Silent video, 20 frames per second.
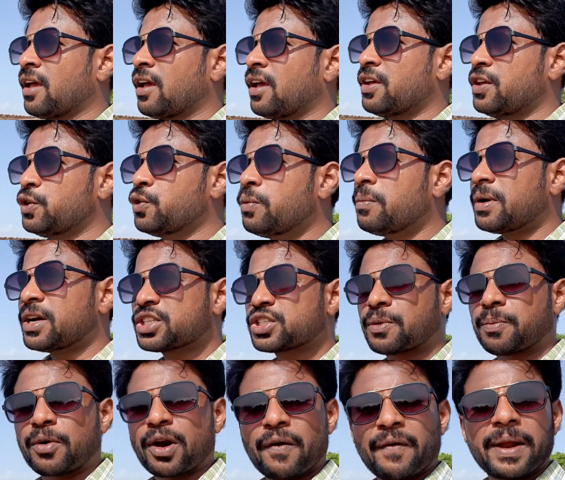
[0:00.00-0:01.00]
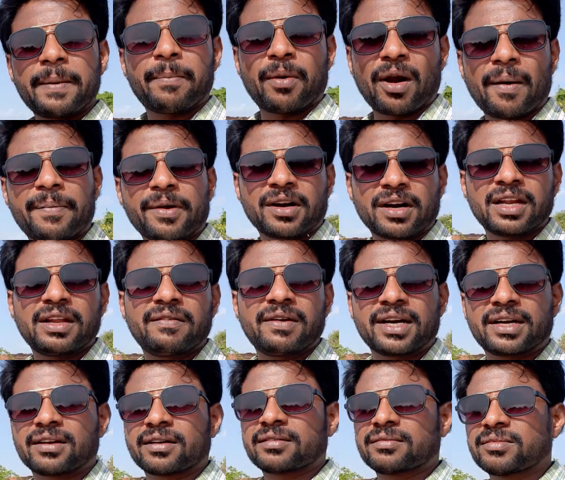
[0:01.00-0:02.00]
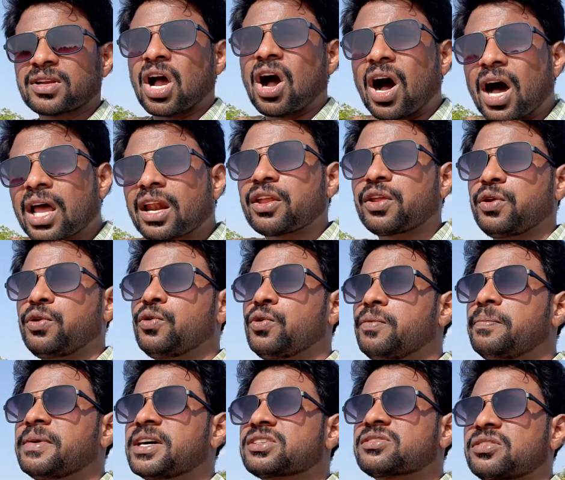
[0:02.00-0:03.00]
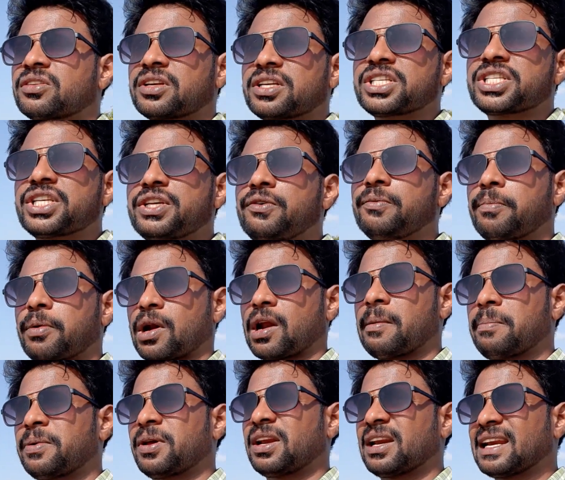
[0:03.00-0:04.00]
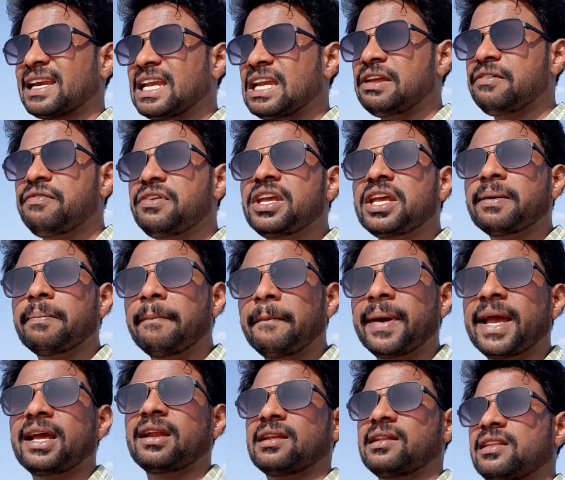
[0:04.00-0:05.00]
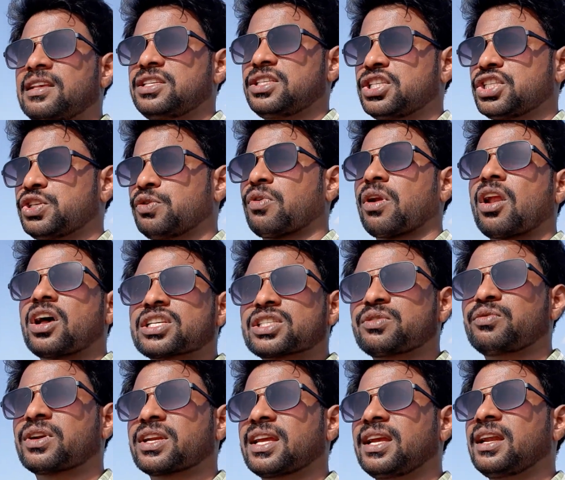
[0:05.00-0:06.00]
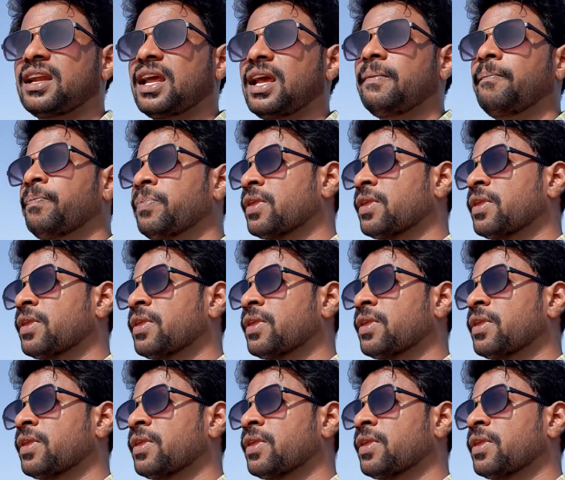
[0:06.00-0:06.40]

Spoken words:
you must provide proper relief letter, or you must receive proper relieving mail. This is your last working day,